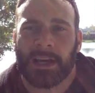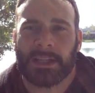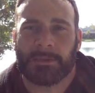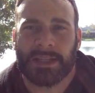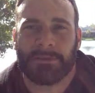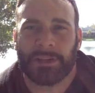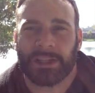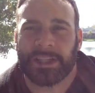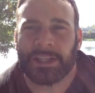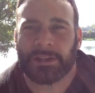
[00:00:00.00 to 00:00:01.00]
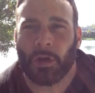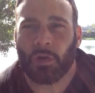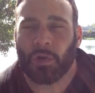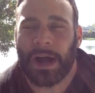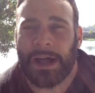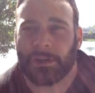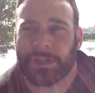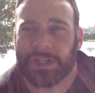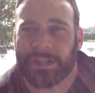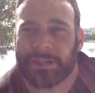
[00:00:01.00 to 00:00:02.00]
specifically local
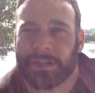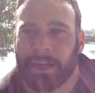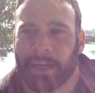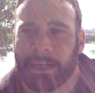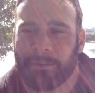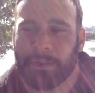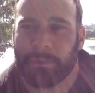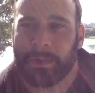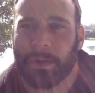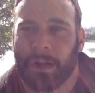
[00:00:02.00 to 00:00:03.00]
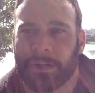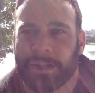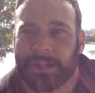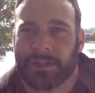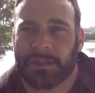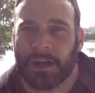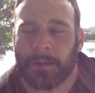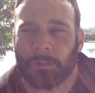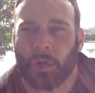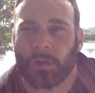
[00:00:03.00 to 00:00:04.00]
allergens, if the bee pollen is
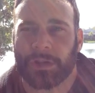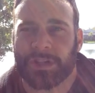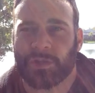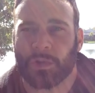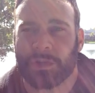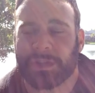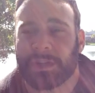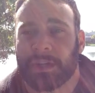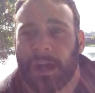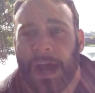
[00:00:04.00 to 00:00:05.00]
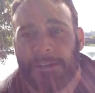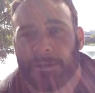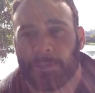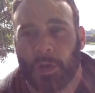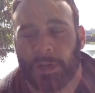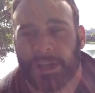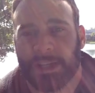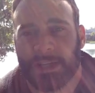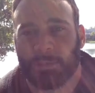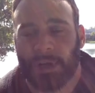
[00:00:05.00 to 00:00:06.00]
locally sourced. I've spoken to
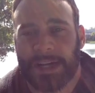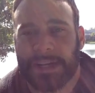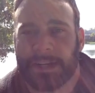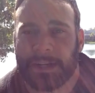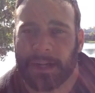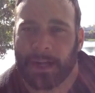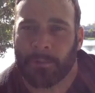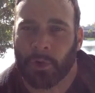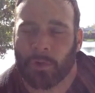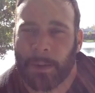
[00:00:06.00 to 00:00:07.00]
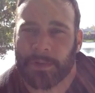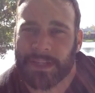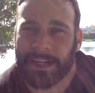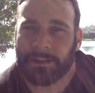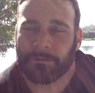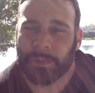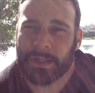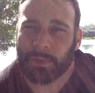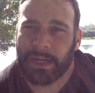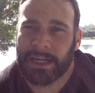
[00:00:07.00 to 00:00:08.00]
this brand or a representative from
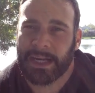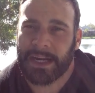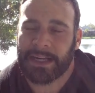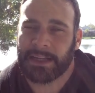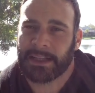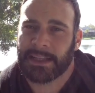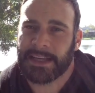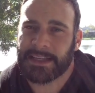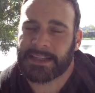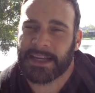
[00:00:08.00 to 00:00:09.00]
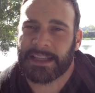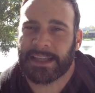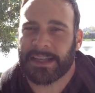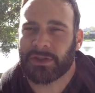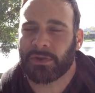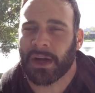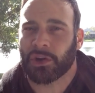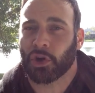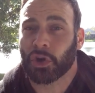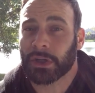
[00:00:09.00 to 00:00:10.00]
this brand, and they said that they do
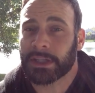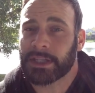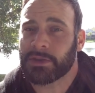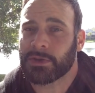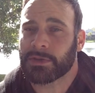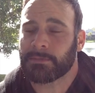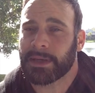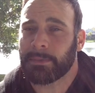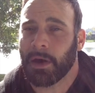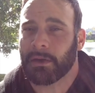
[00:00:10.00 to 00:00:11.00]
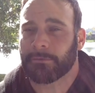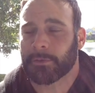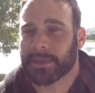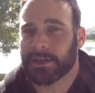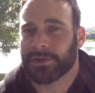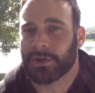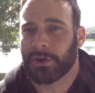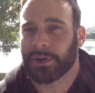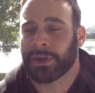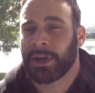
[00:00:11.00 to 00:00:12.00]
not currently use bee pollen from
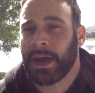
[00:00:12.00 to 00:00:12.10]
Sarasota.